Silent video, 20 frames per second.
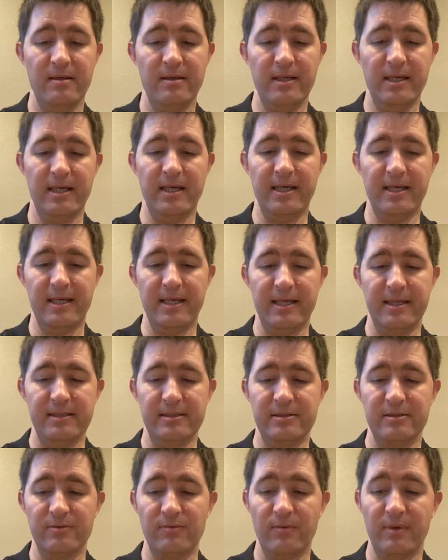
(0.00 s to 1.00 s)

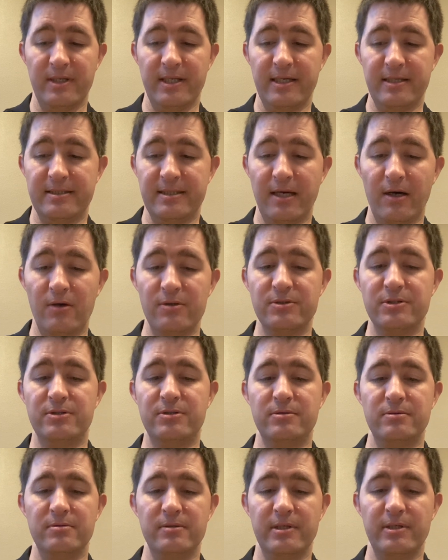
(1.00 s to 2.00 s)
and when he
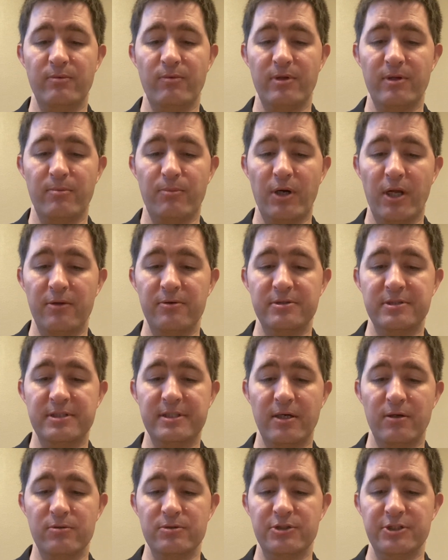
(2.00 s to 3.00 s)
tells, and when the brothers
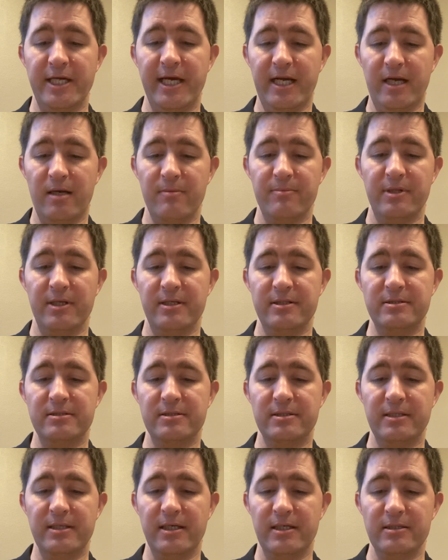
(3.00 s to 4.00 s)
tell Jacob this,
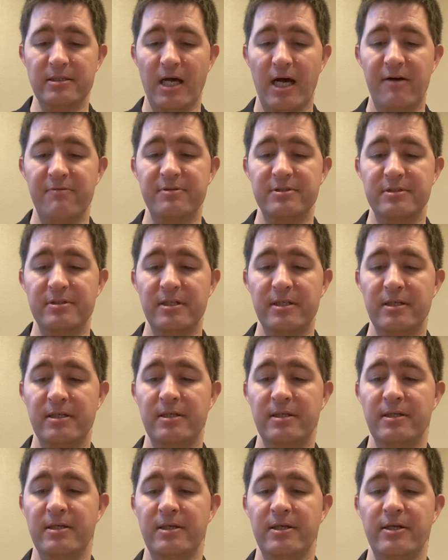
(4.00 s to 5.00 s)
he is obviously
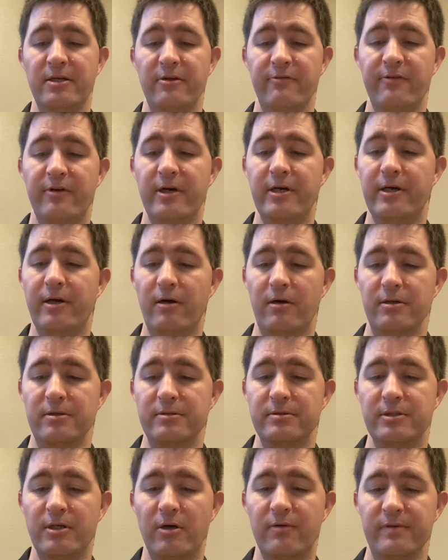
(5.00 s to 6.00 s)
very ner-
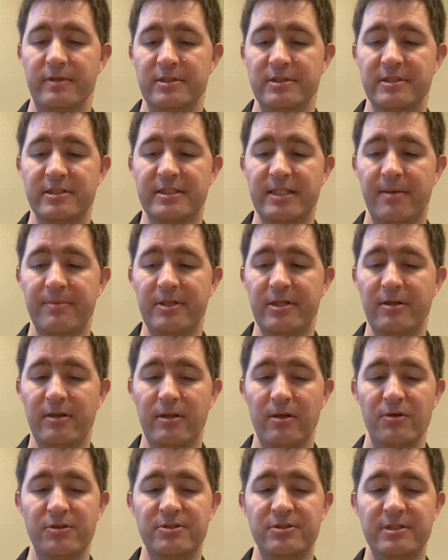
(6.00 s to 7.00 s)
nervous. He's come to the
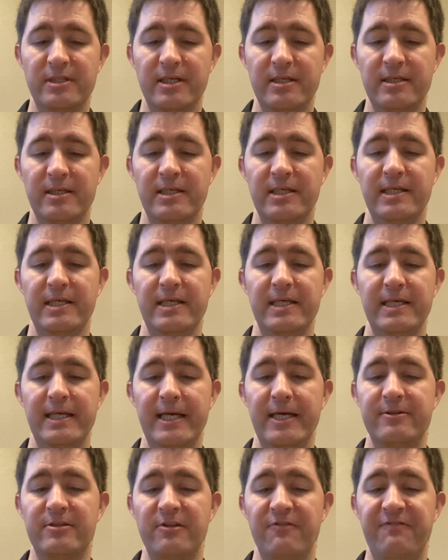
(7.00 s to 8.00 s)
conclusion that
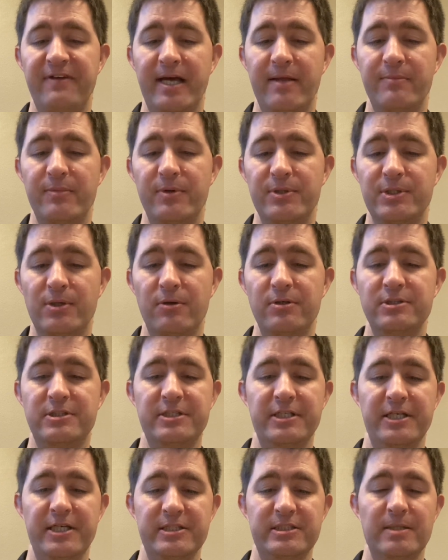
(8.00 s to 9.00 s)
if the family returns to
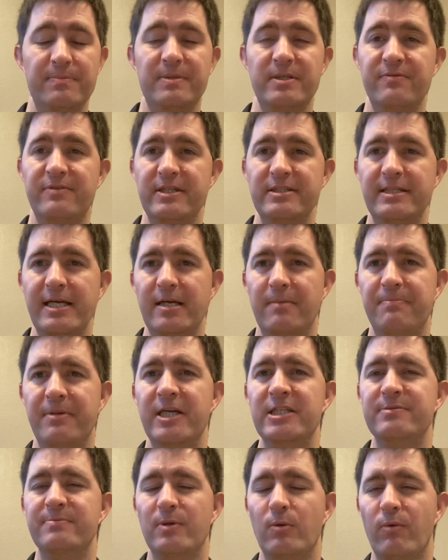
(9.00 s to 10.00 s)
Egypt and if they take
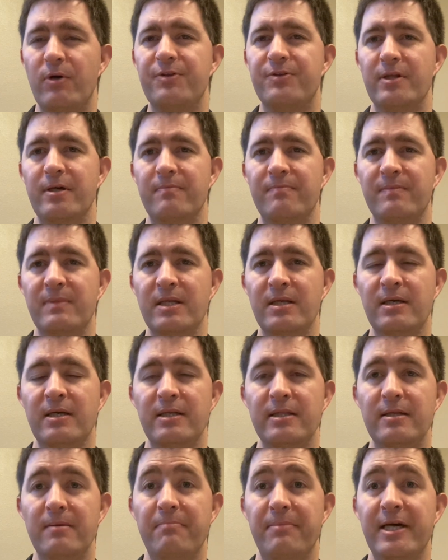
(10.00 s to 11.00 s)
Benjamin with them,
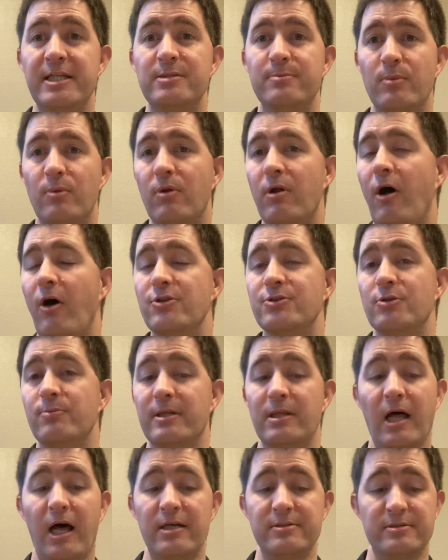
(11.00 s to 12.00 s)
then Benjamin will also be
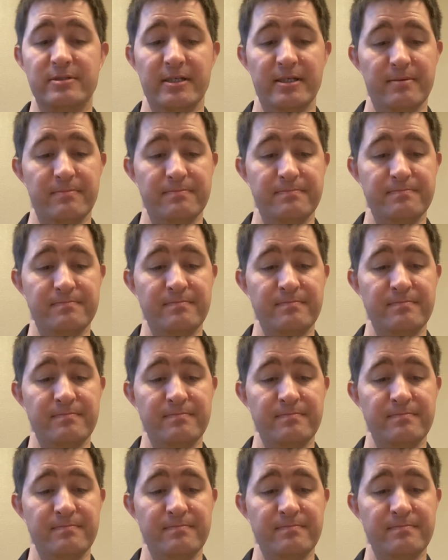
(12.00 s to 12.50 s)
lost to him.